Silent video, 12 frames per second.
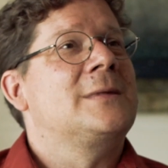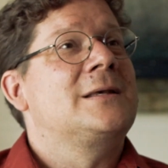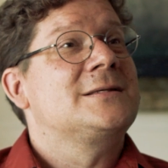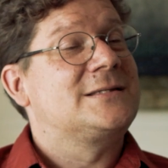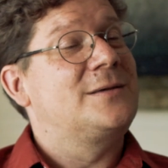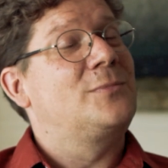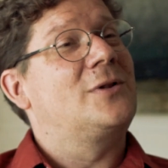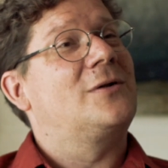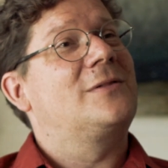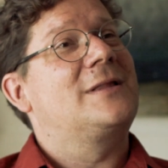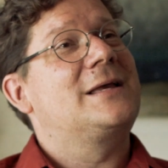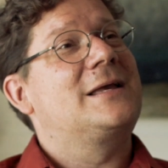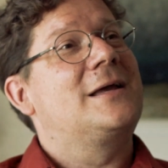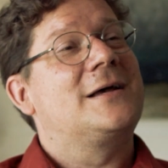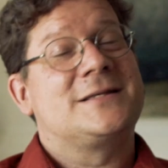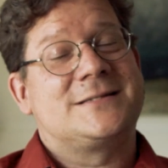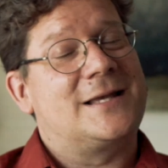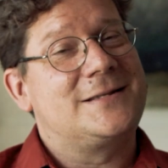Similarly, a
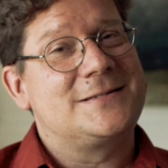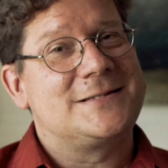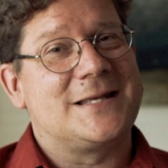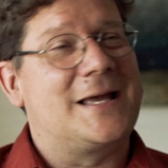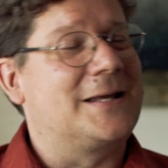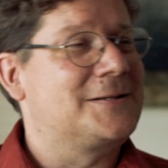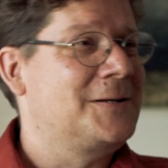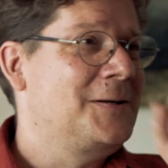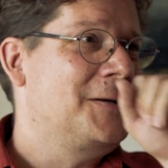sunset